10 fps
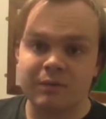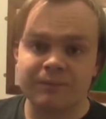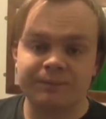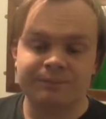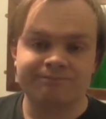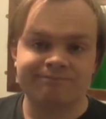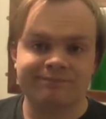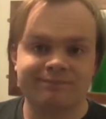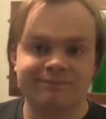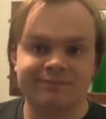and
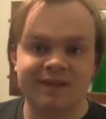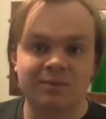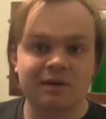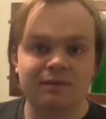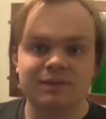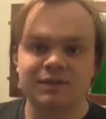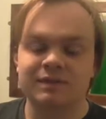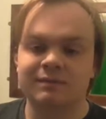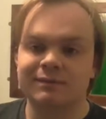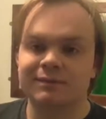it began
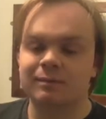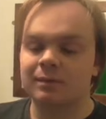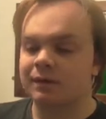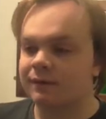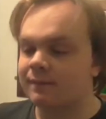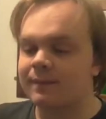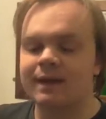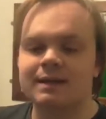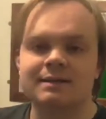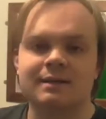all in January,
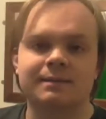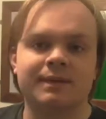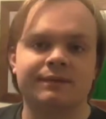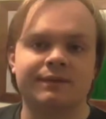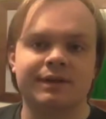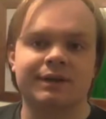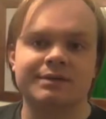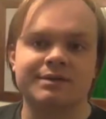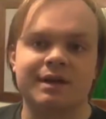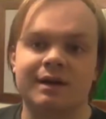and it was all
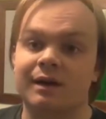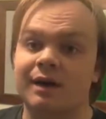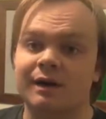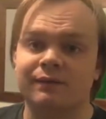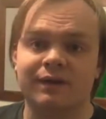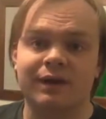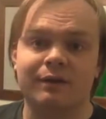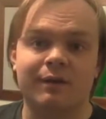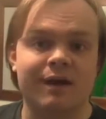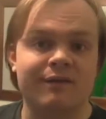going to end
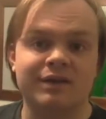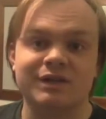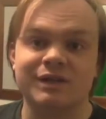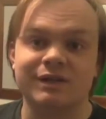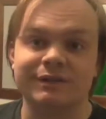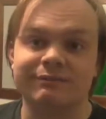now in July.